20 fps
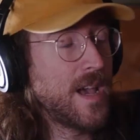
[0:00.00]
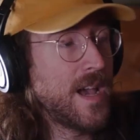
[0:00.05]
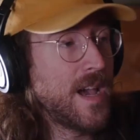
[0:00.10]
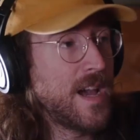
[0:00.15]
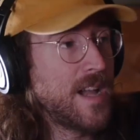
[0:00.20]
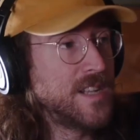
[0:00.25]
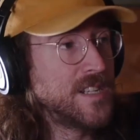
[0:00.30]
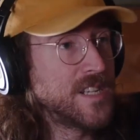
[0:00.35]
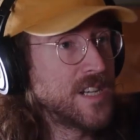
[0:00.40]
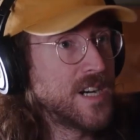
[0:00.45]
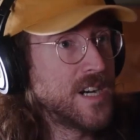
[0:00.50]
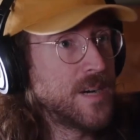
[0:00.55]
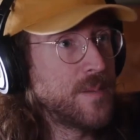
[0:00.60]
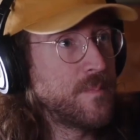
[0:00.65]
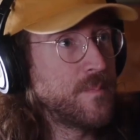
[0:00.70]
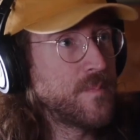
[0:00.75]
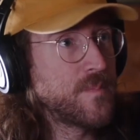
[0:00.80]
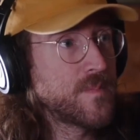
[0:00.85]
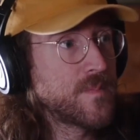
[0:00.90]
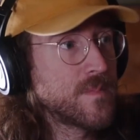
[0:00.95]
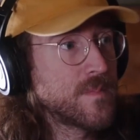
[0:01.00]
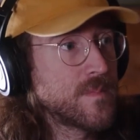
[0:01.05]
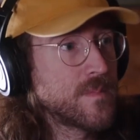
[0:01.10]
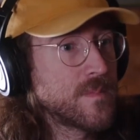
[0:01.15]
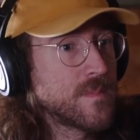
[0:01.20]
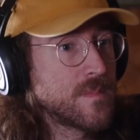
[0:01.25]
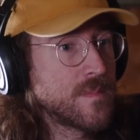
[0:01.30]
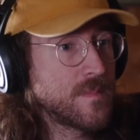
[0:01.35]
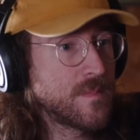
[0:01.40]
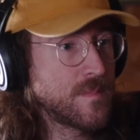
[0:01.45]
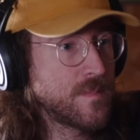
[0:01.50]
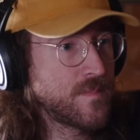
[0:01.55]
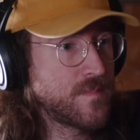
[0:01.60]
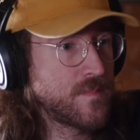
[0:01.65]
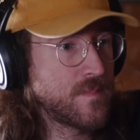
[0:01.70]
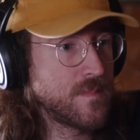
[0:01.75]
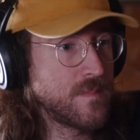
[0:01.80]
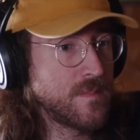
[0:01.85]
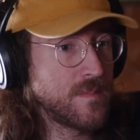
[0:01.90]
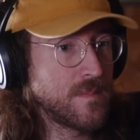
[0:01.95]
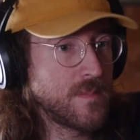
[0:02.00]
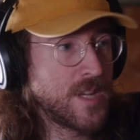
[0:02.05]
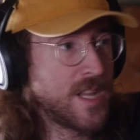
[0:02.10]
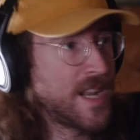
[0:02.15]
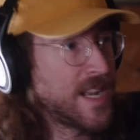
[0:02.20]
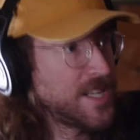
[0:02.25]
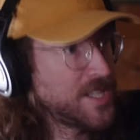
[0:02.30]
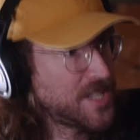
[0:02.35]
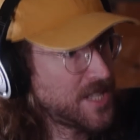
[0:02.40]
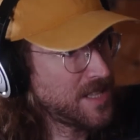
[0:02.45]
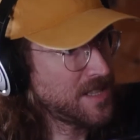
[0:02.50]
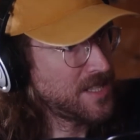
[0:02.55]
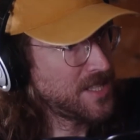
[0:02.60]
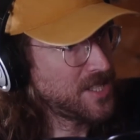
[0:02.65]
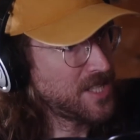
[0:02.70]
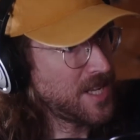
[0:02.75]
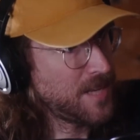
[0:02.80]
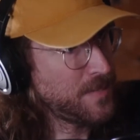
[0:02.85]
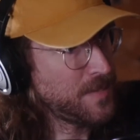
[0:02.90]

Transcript: And can I set this up?